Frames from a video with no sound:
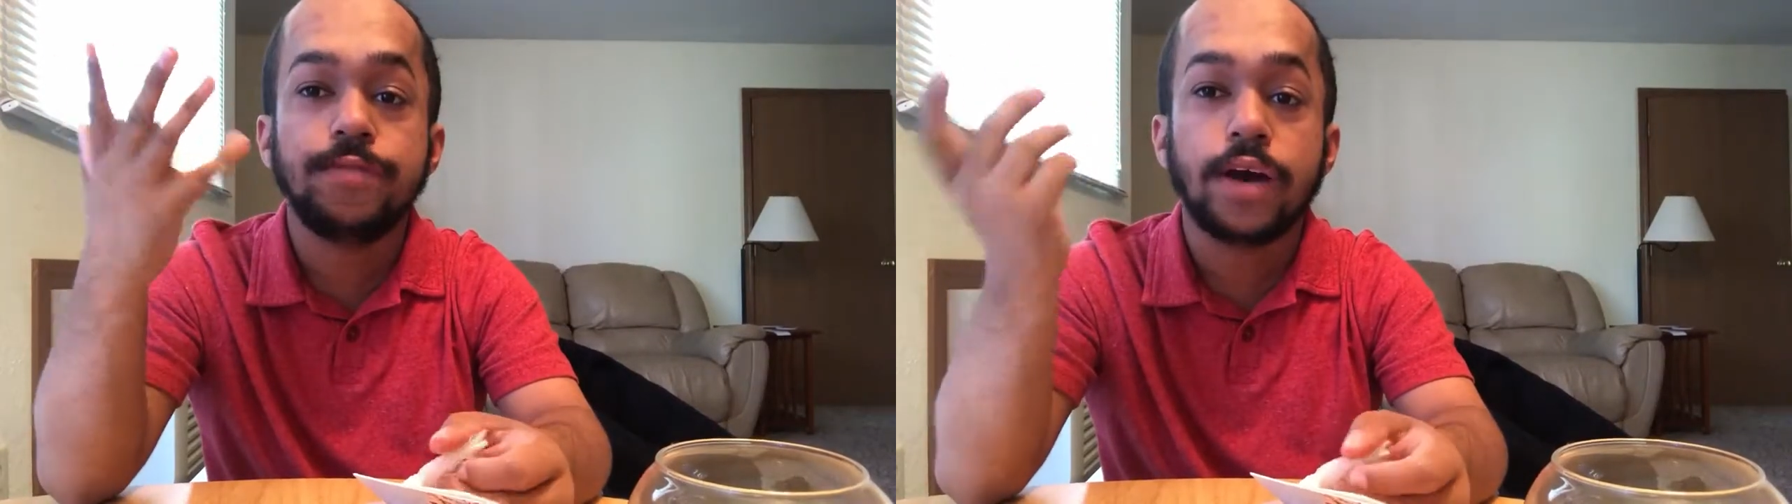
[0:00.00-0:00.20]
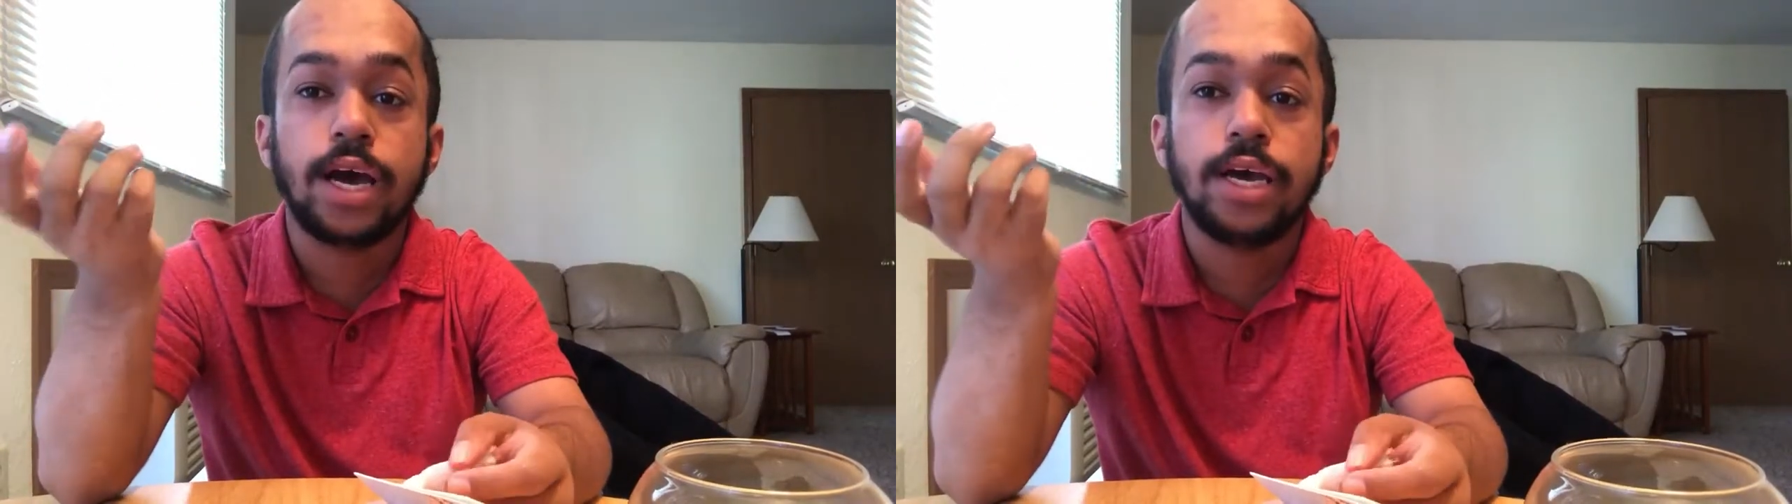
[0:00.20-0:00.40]

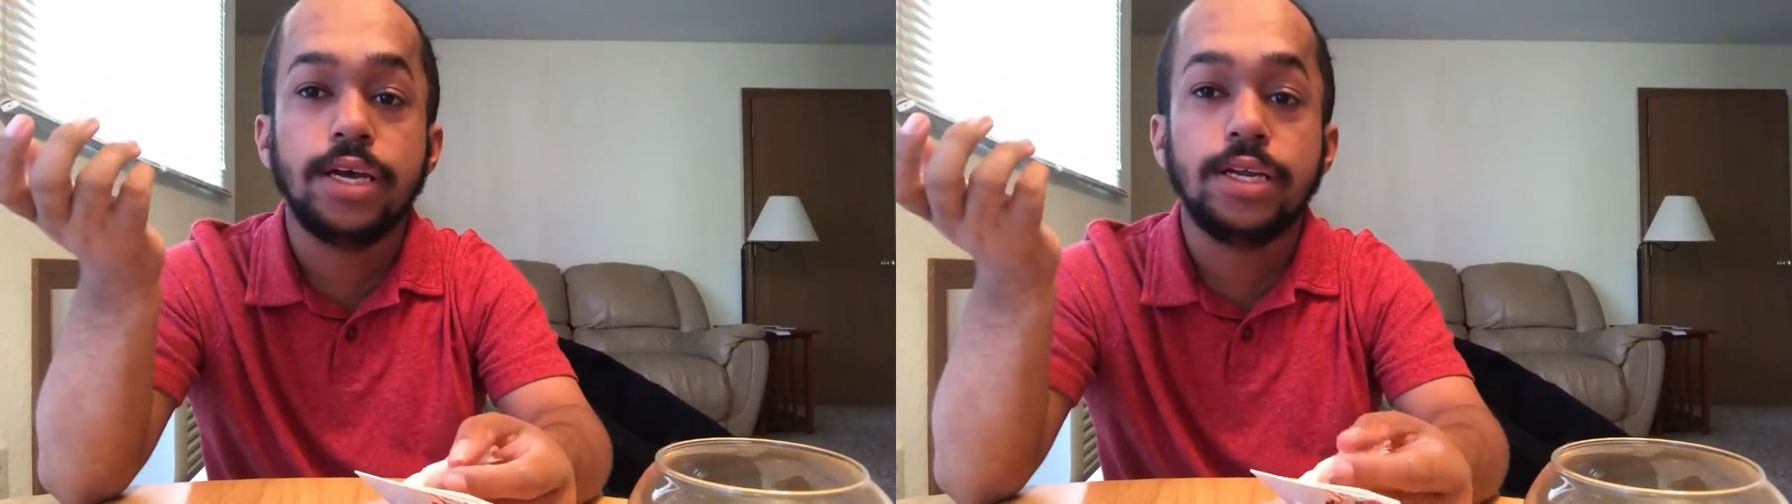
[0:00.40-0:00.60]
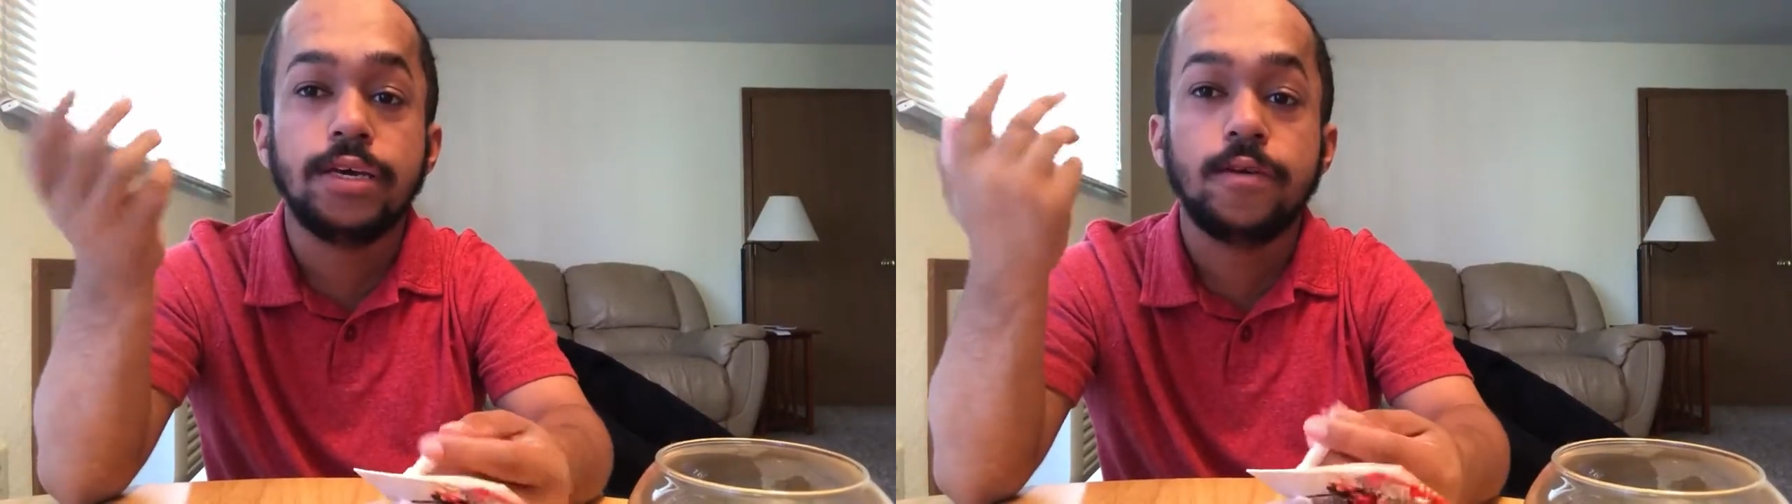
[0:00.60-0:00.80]

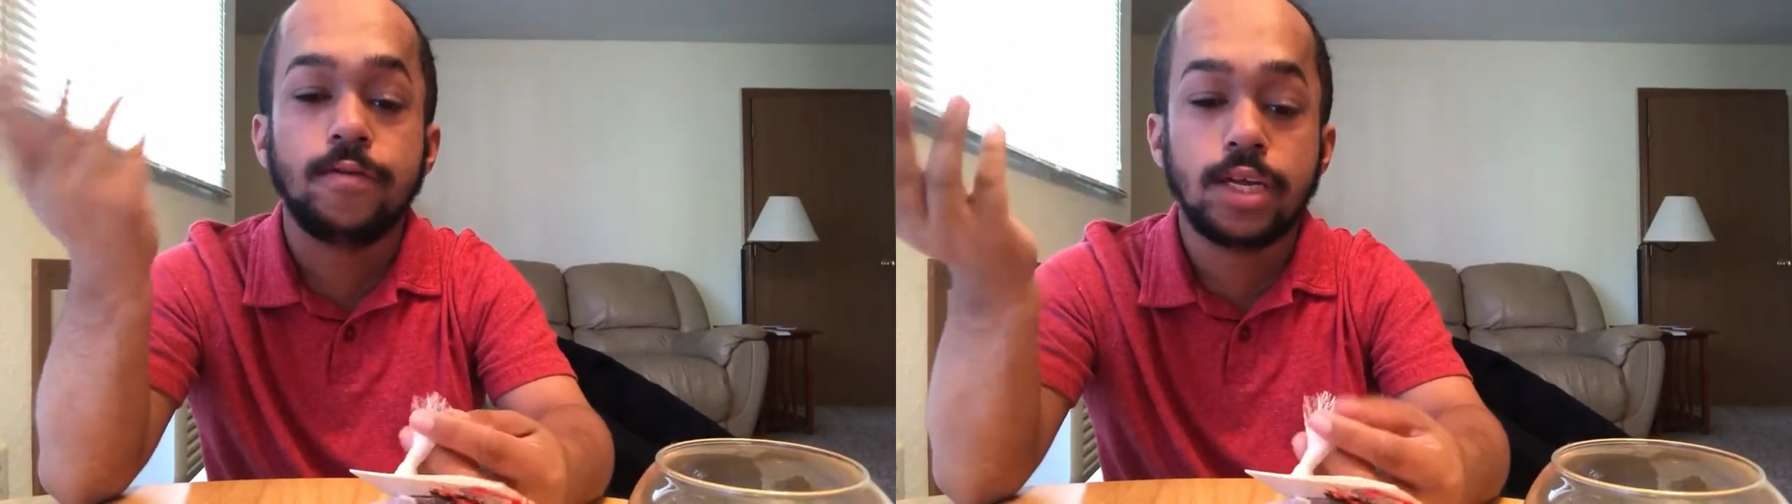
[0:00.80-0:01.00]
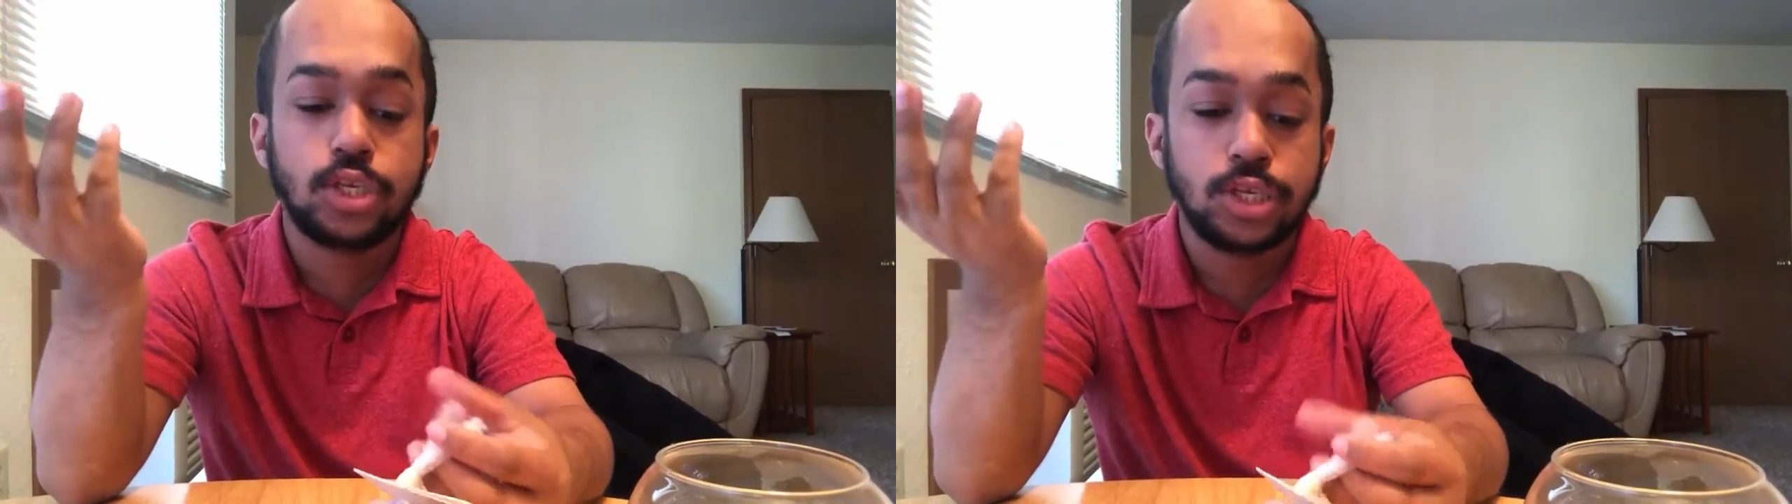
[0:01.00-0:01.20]
divine
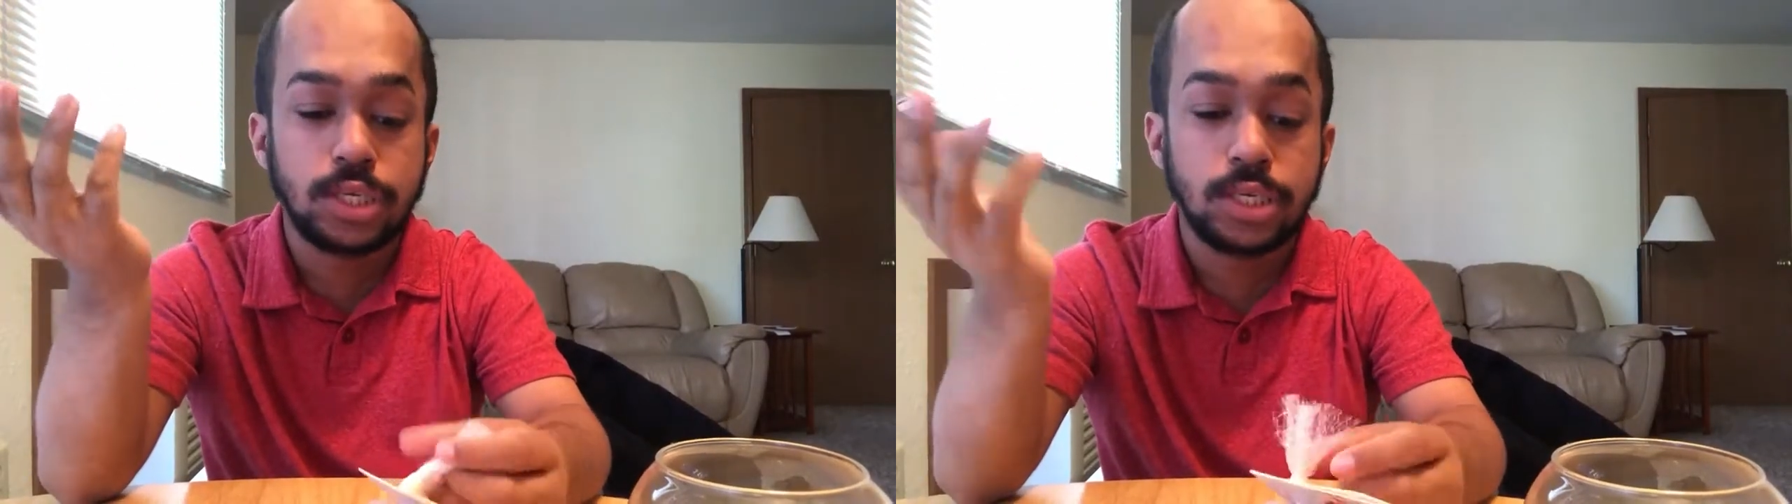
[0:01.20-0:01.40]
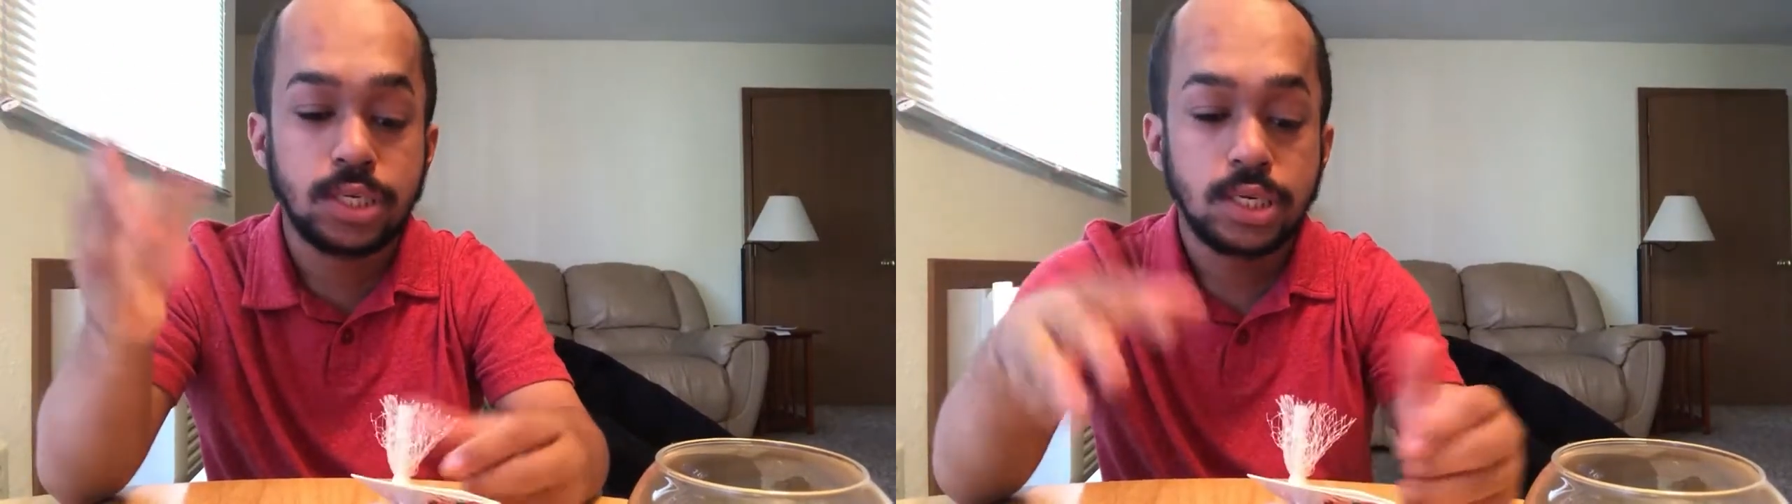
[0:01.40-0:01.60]

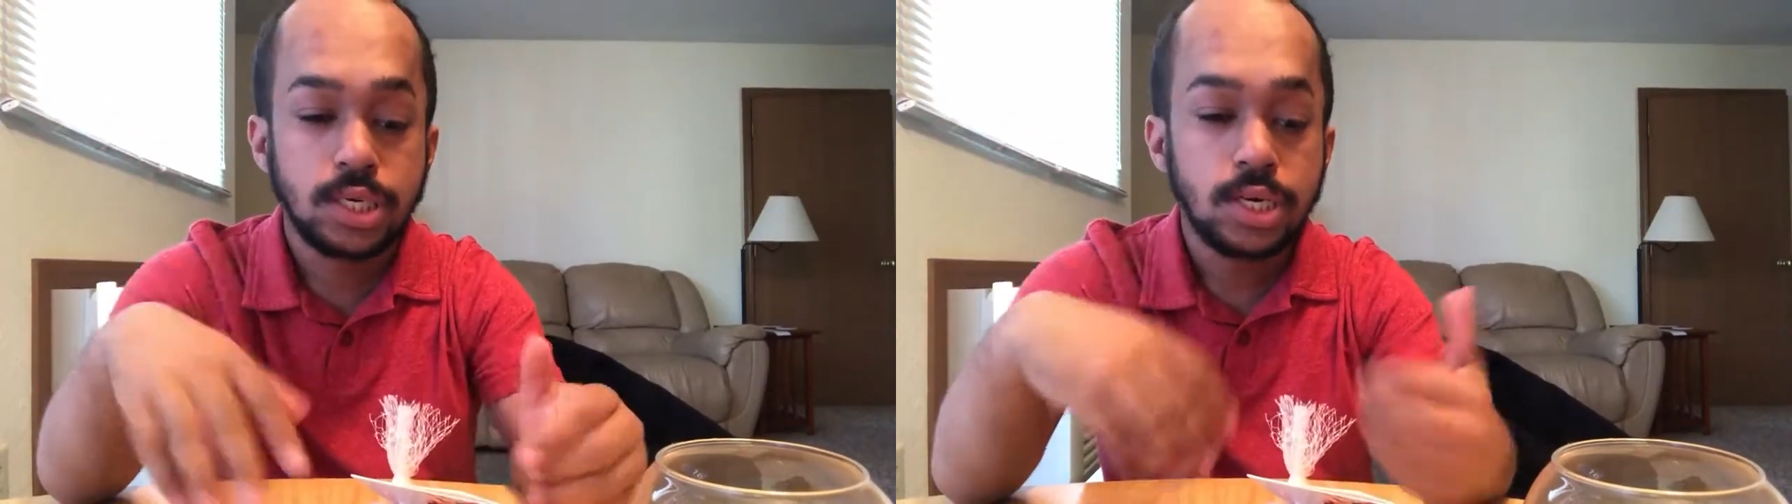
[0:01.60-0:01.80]
intervention,